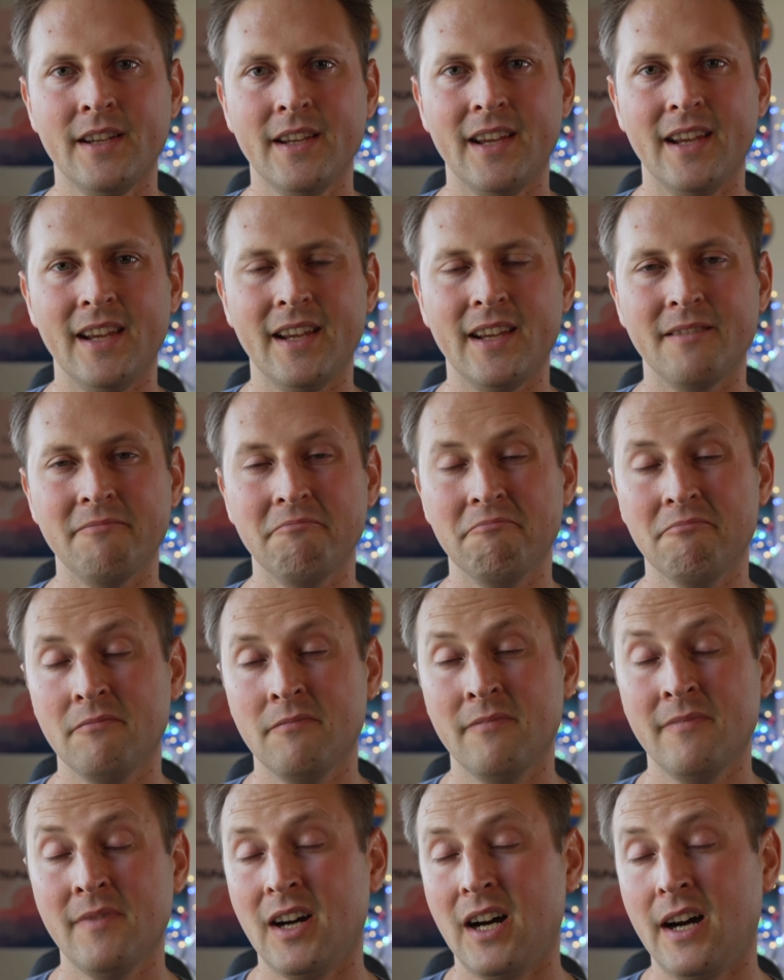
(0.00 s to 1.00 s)
And
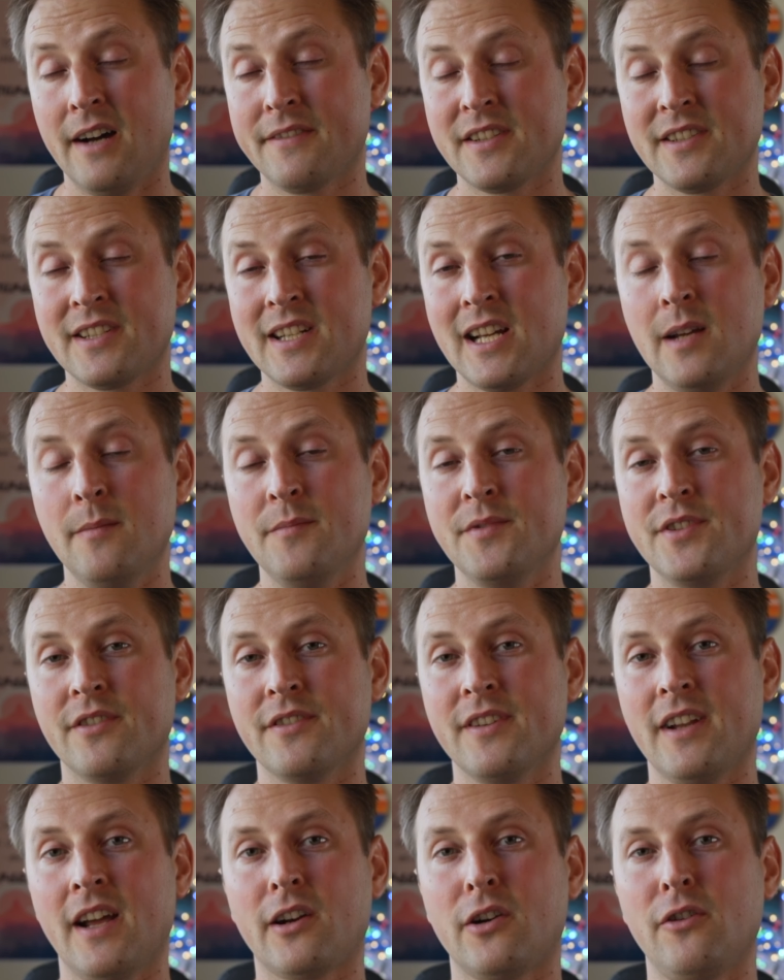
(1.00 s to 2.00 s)
oftentimes you're
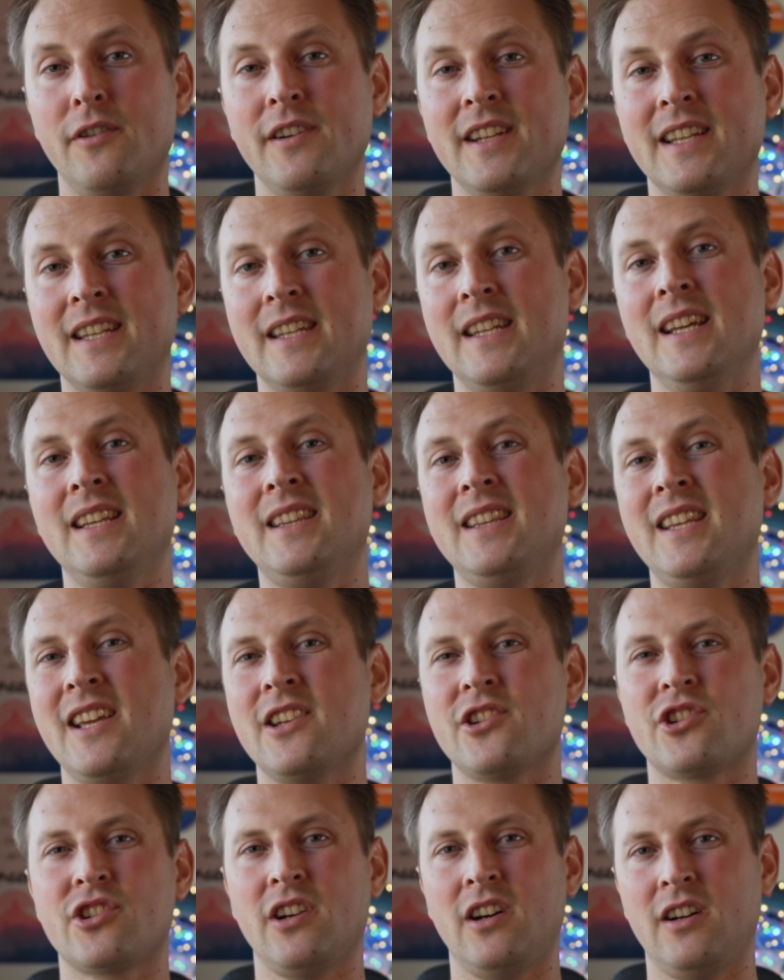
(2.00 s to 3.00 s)
not going to get
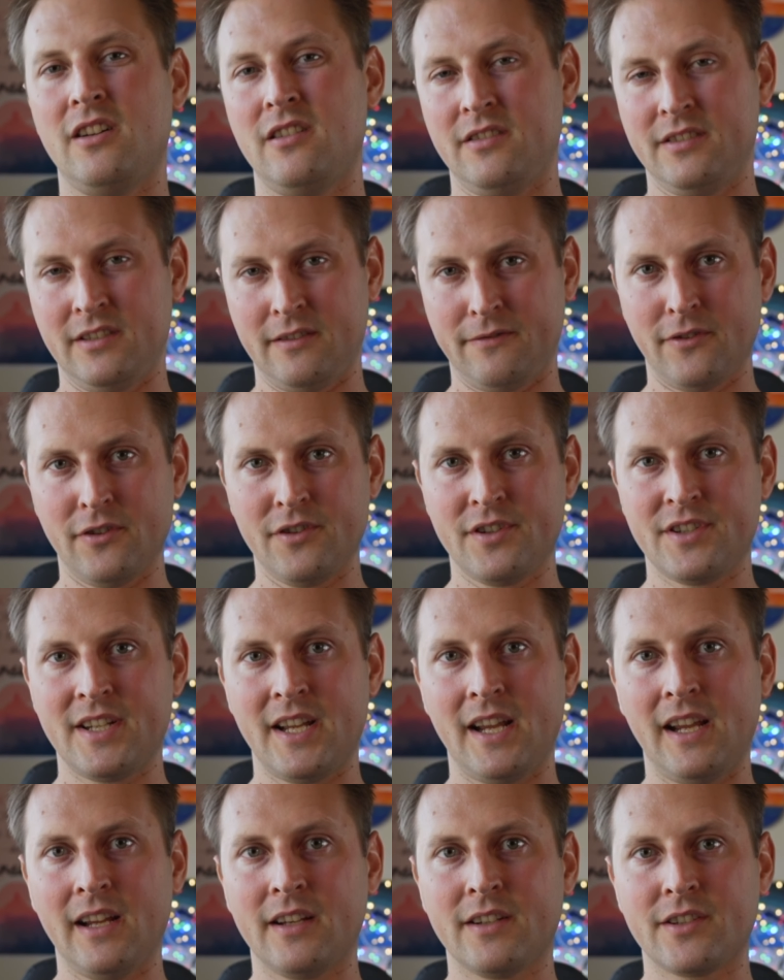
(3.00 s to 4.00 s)
that shot on the first
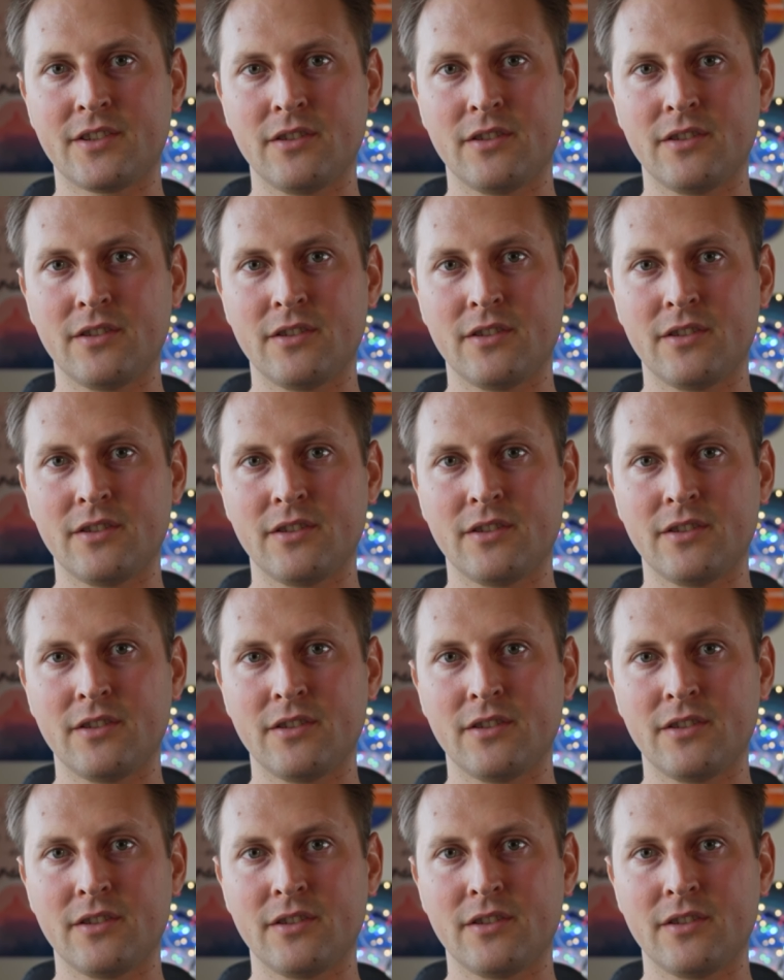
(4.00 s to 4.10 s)
take.